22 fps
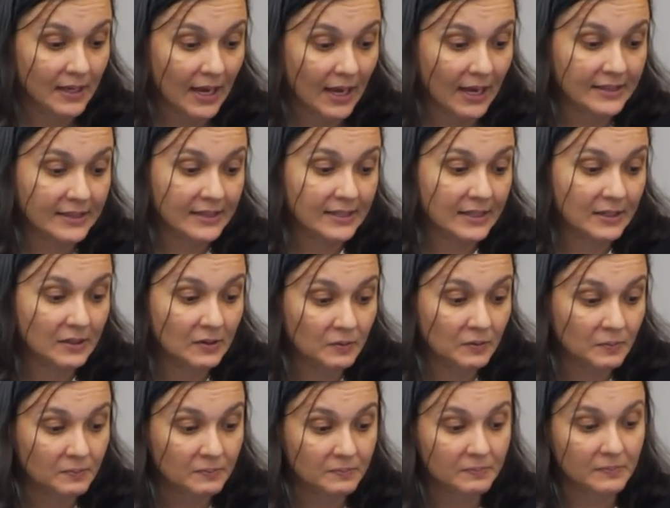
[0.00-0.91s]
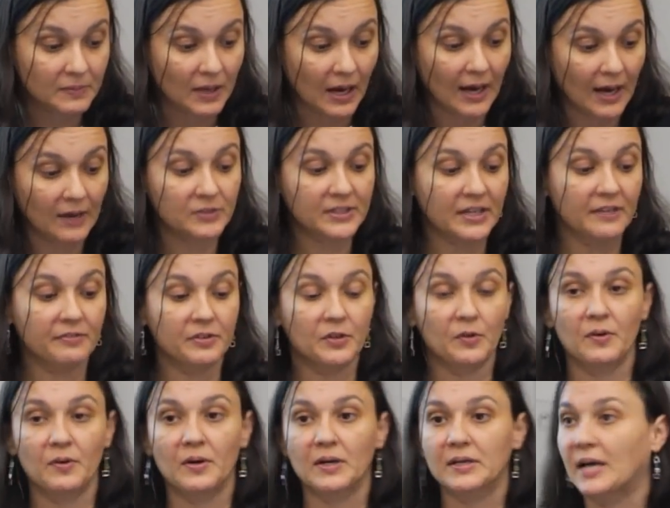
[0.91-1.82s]
And so I'll give
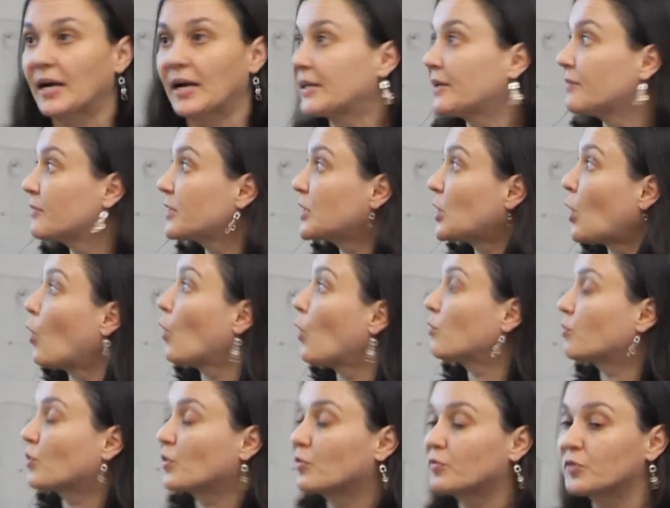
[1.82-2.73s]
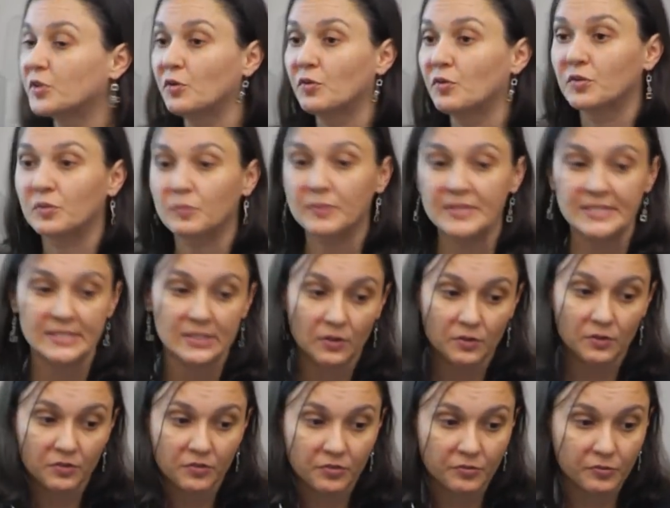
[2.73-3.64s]
you a kind of an overview of the
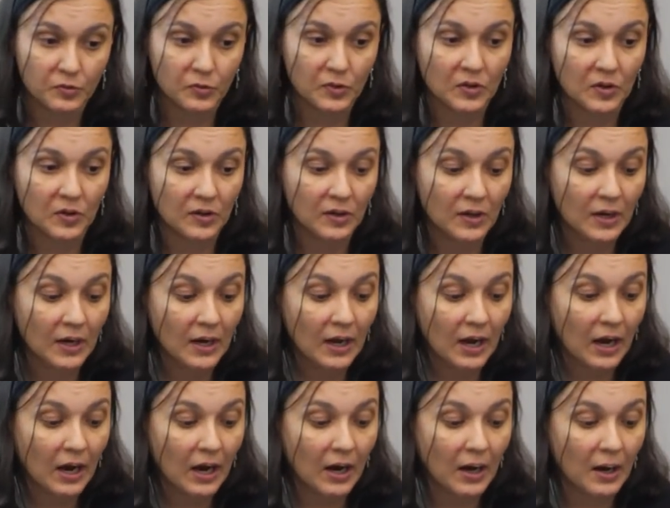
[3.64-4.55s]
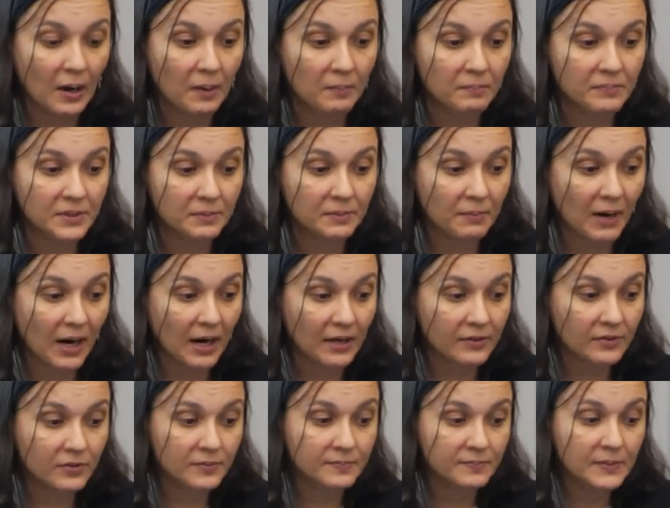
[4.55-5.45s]
results for the
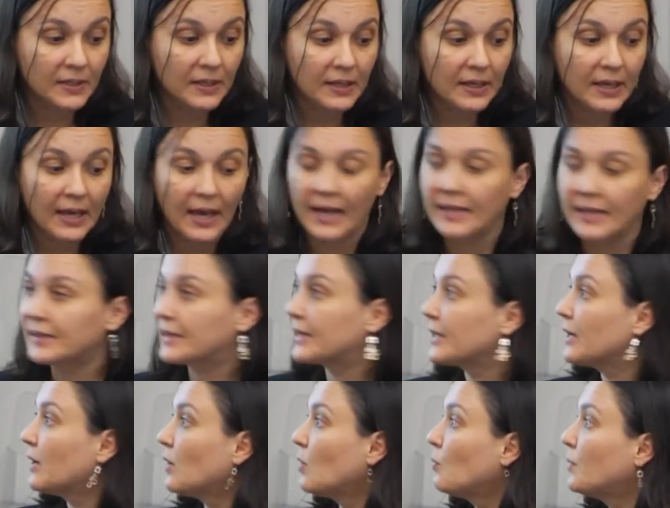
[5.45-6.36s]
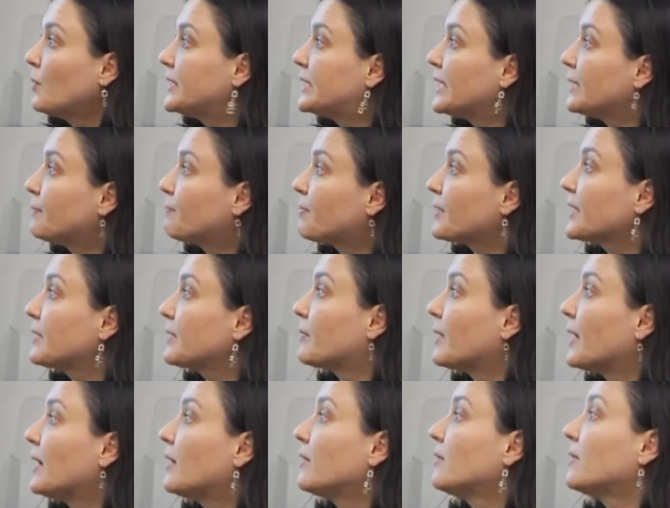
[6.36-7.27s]
model. And so we did pretty
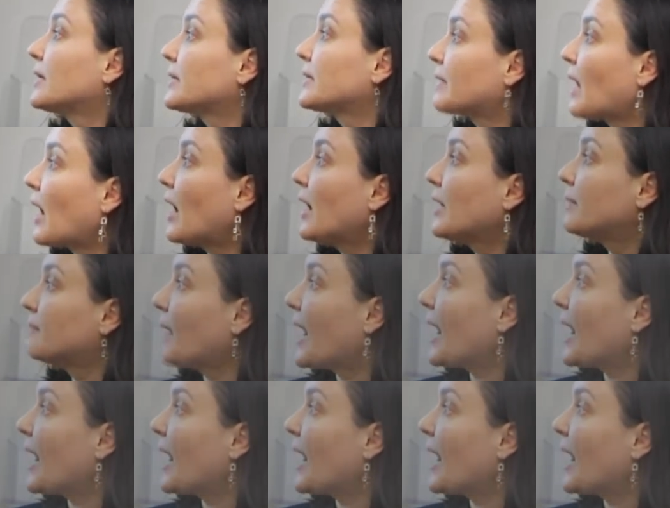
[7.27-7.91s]
well on